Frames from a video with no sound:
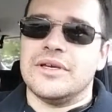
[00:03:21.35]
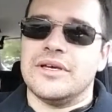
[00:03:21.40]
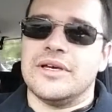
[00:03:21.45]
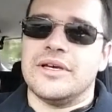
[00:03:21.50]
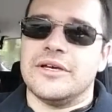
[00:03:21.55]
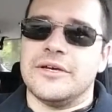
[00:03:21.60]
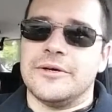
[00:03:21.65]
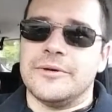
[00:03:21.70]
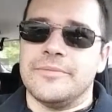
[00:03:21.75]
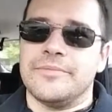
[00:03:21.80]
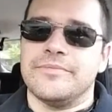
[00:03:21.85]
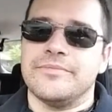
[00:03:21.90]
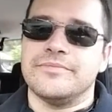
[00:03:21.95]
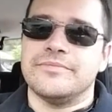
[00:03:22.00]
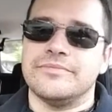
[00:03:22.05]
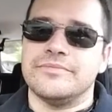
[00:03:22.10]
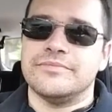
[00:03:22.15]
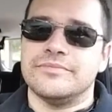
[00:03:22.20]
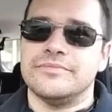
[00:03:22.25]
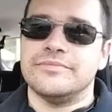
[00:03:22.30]

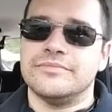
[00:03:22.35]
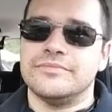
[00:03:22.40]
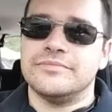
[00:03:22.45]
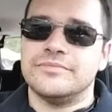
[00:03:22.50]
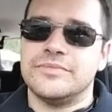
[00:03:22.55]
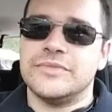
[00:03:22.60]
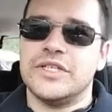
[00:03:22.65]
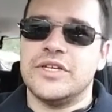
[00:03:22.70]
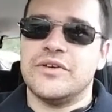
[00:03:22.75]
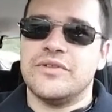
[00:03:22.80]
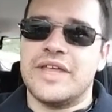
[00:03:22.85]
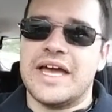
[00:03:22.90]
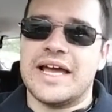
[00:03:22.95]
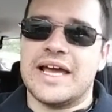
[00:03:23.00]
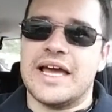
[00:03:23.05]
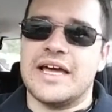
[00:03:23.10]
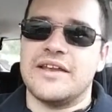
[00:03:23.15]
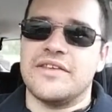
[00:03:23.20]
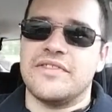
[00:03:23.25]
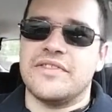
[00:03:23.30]
um, you know, that
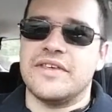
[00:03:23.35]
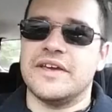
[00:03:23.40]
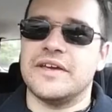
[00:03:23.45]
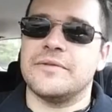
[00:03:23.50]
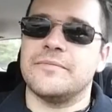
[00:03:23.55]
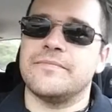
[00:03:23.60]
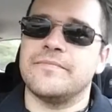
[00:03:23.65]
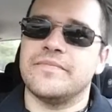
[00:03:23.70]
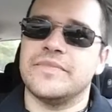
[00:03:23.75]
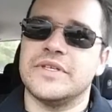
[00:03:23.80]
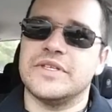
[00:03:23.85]
kind of thing.